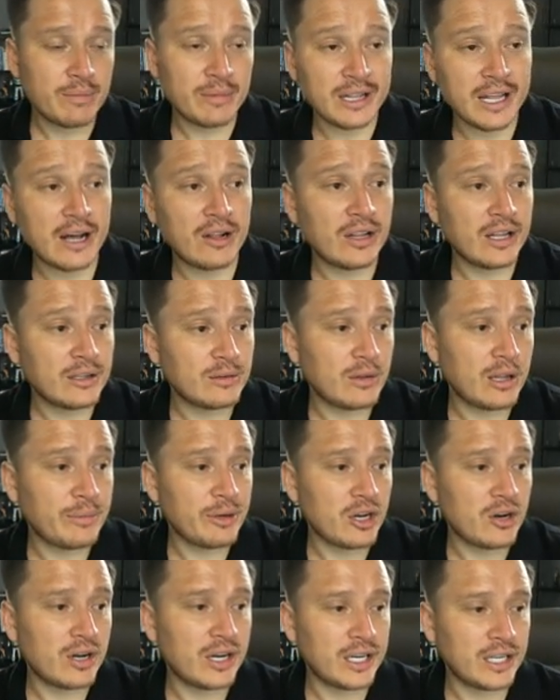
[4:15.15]
But now let, let
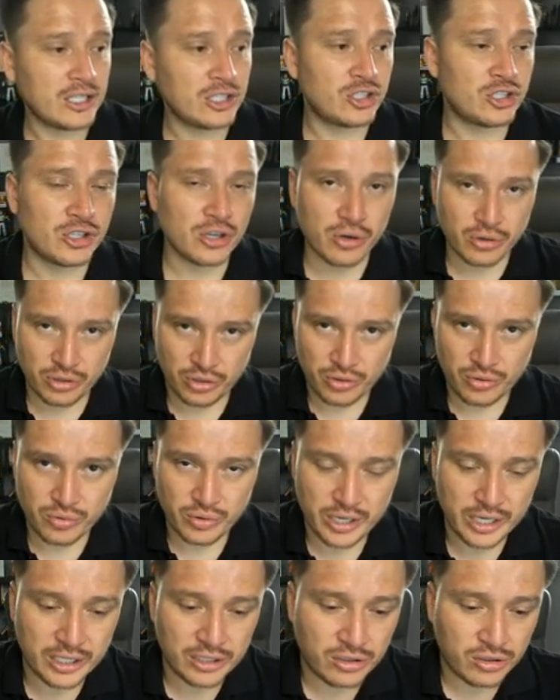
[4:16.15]
me go ahead and show
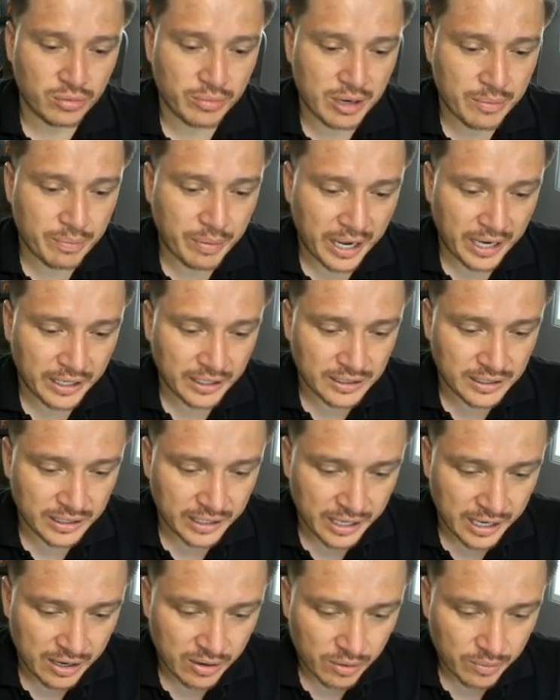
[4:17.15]
you into my Binance
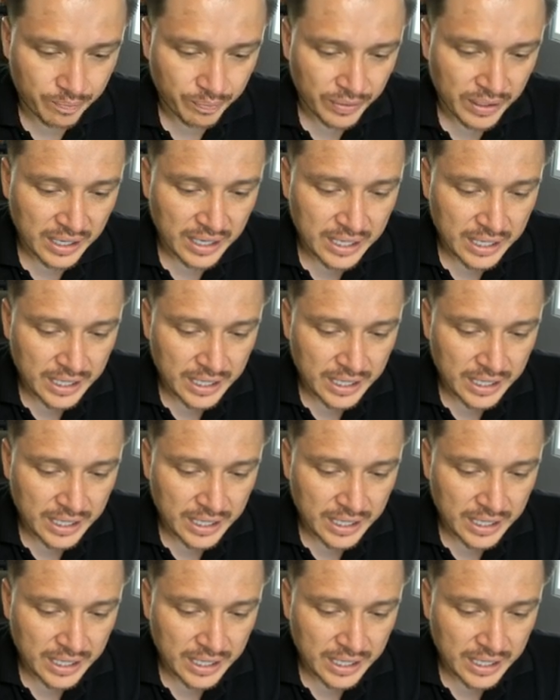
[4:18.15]
account